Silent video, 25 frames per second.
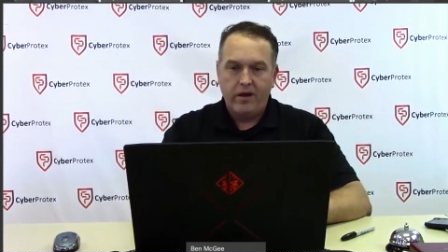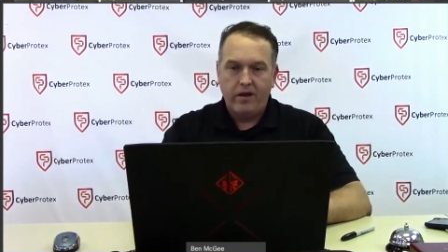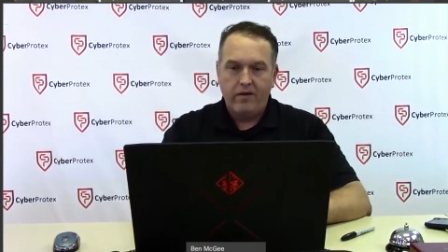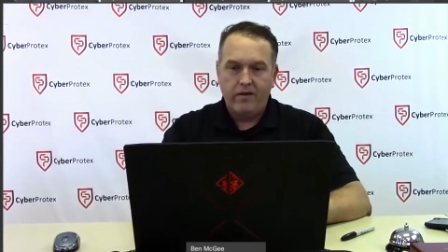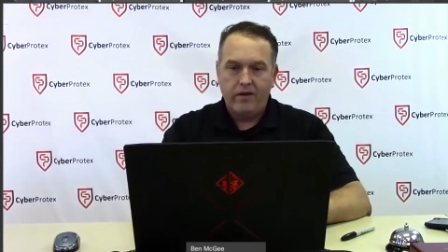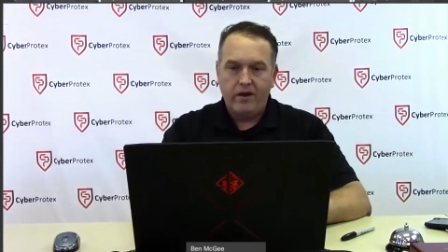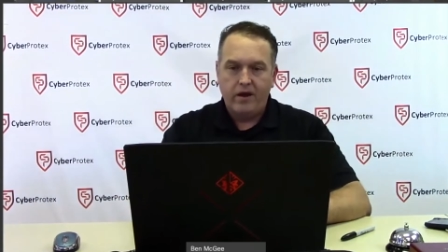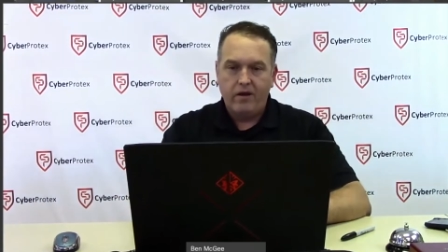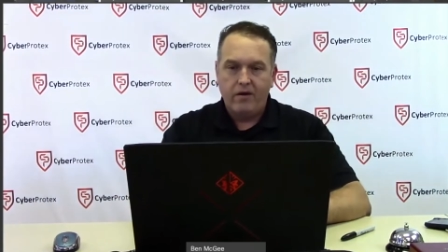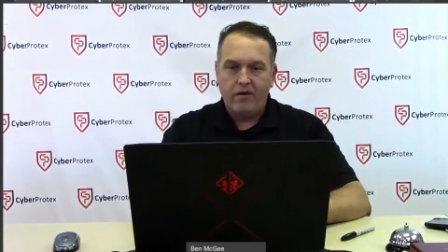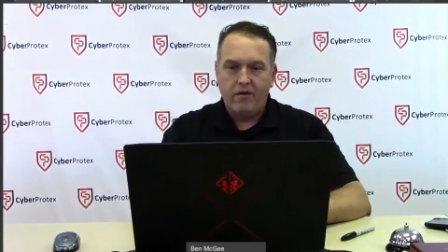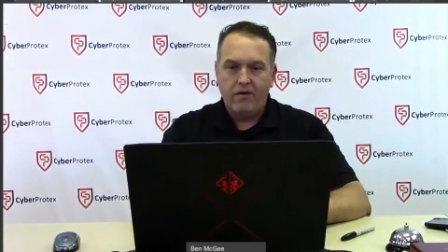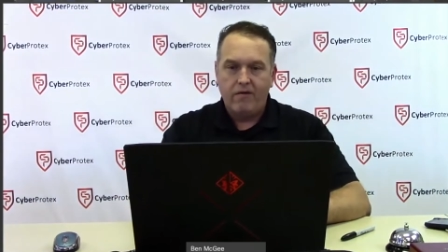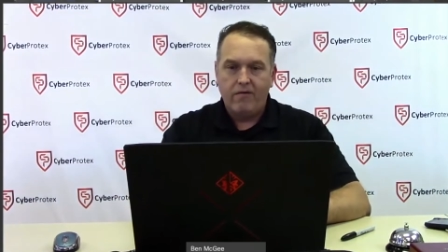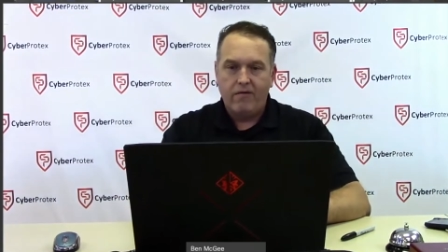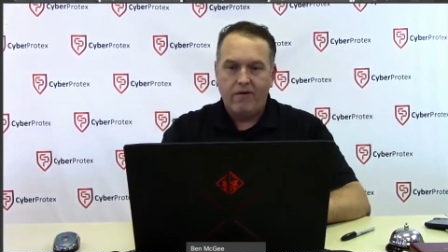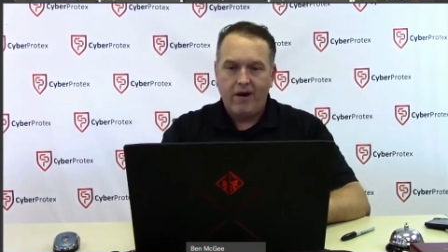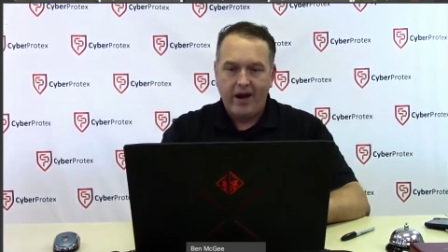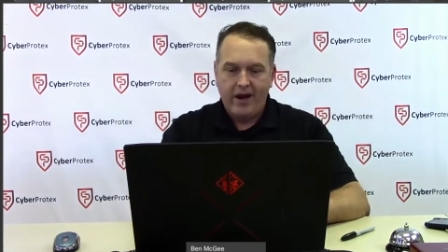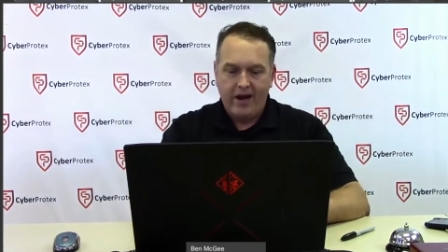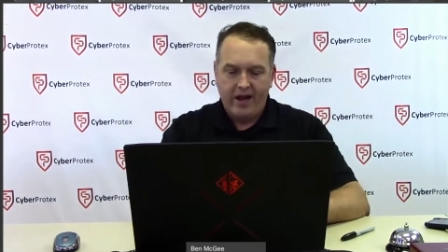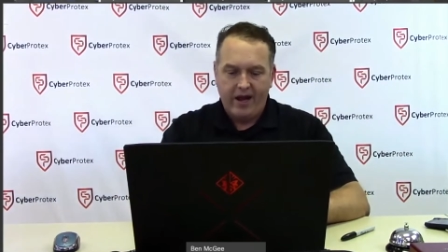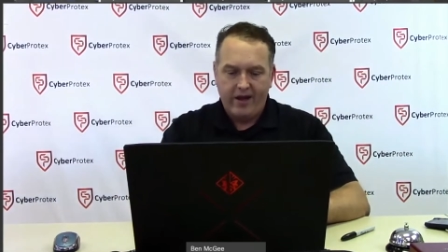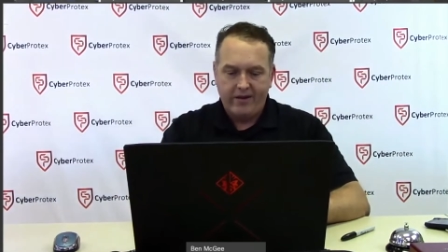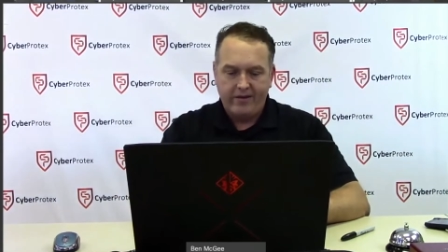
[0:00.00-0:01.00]
the
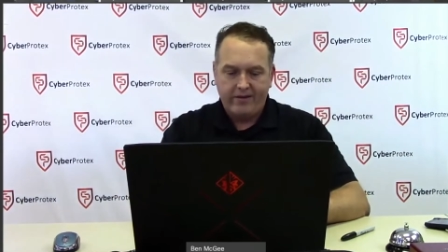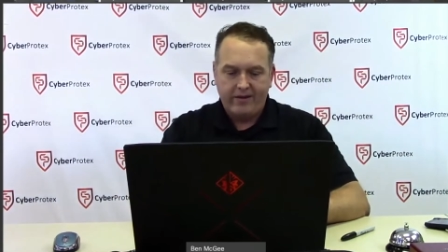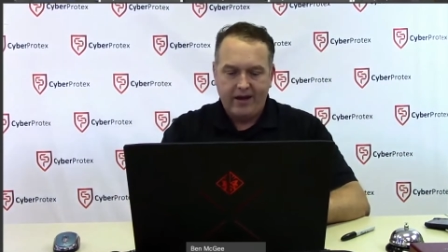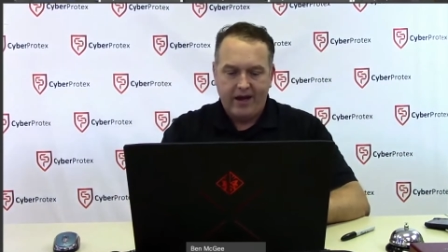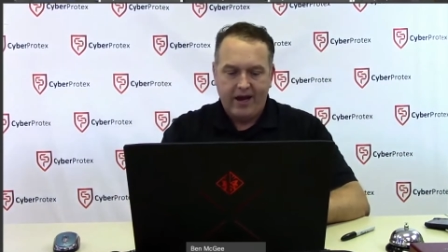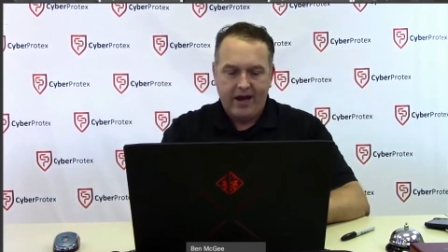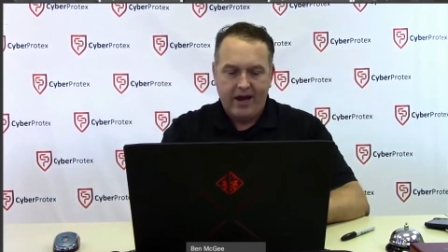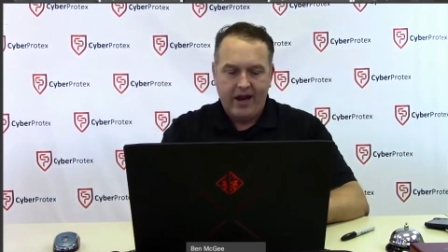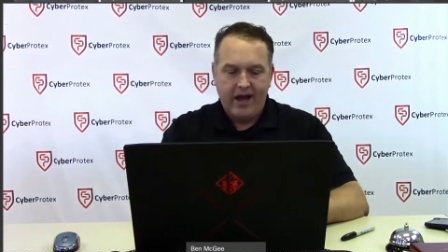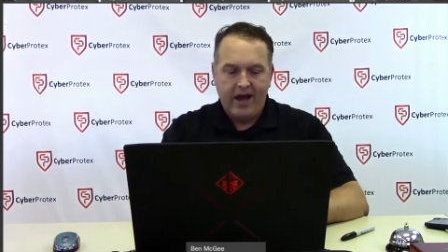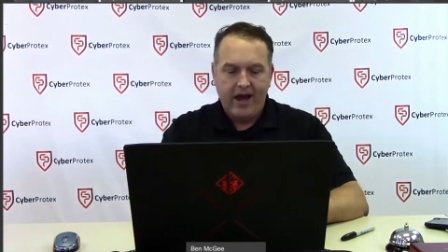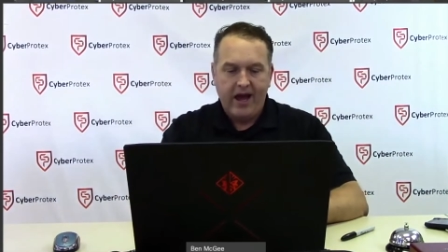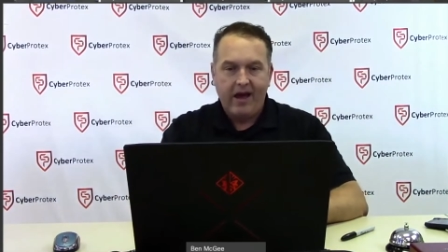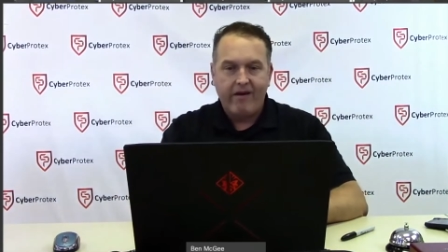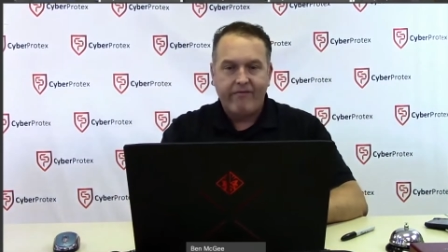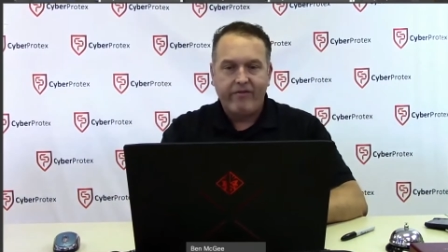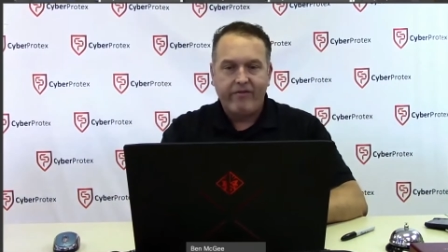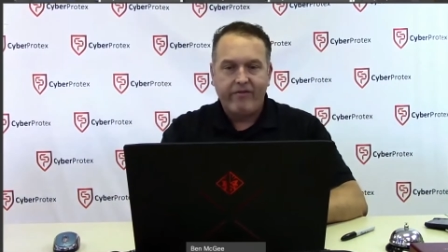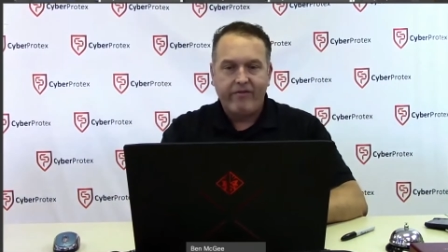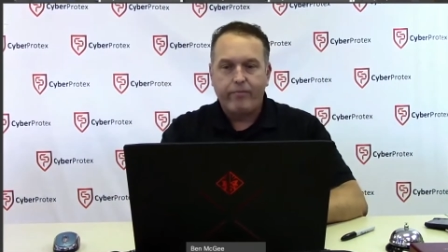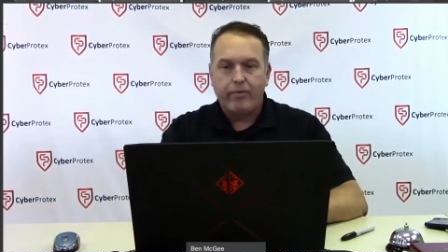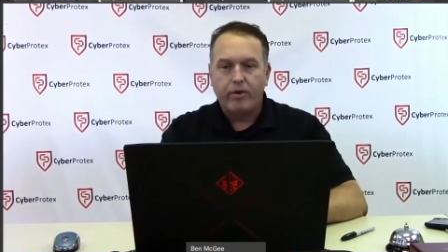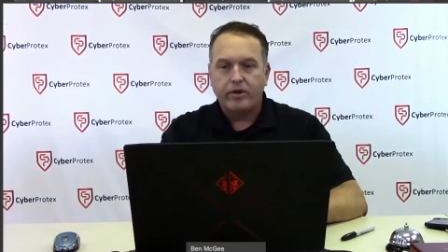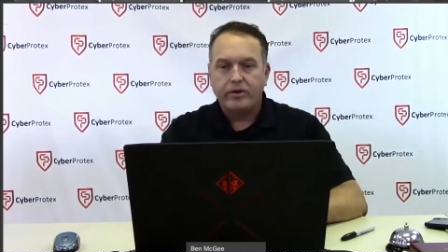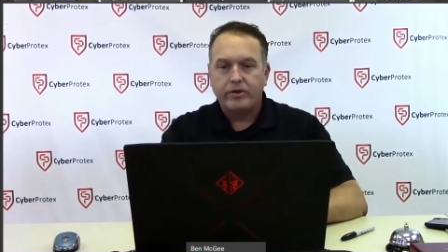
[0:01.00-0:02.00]
right-hand side, I have
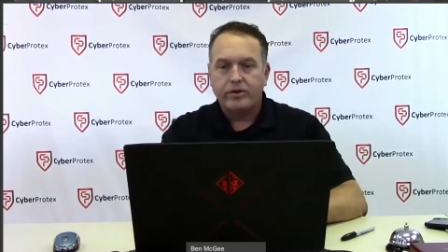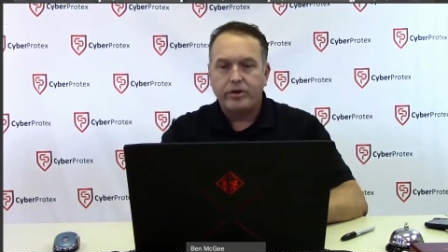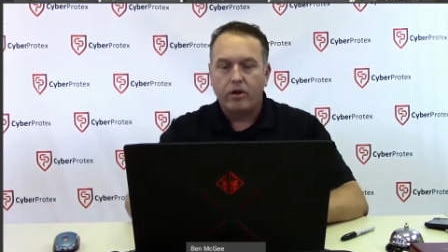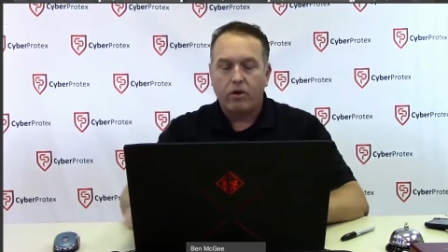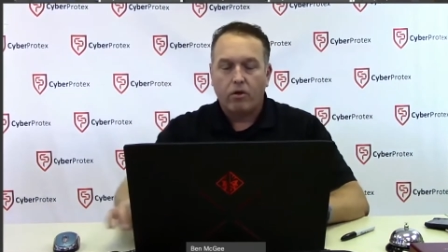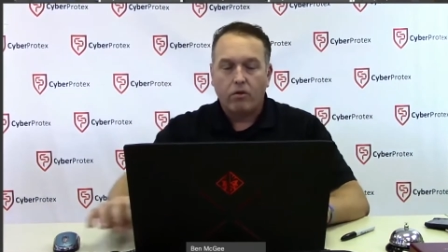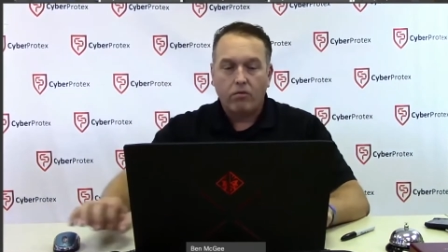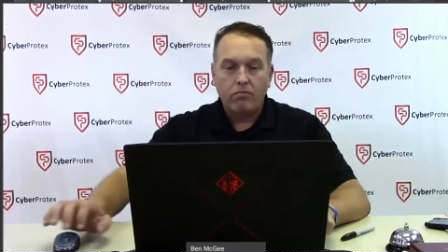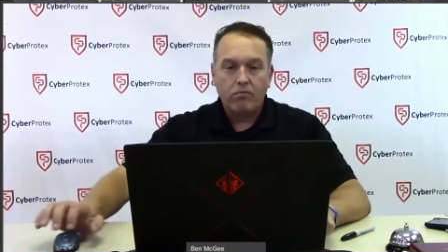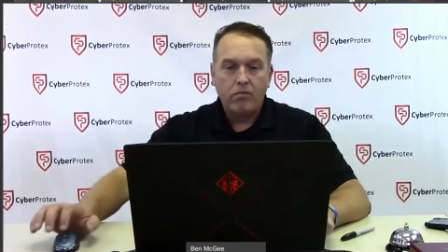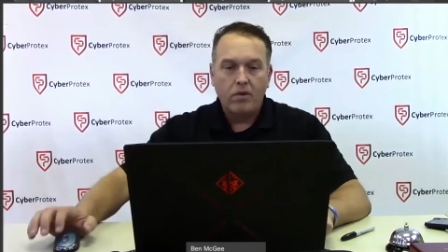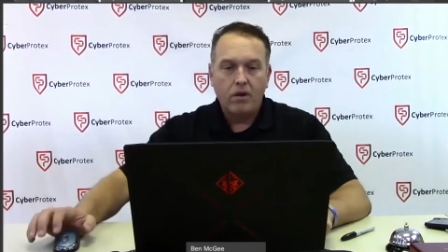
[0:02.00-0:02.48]
input two.